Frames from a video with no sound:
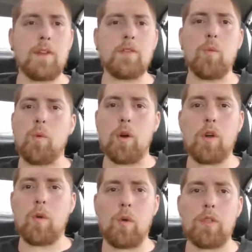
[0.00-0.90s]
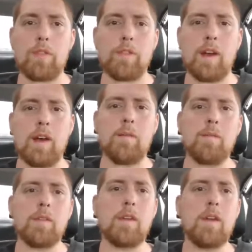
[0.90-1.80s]
I used to work all the time,
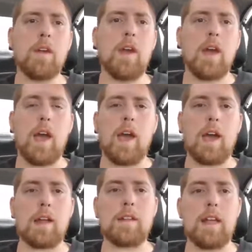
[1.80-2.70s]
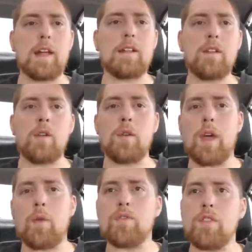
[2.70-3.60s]
and that
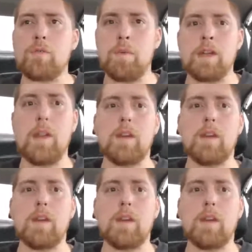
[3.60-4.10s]
was just me.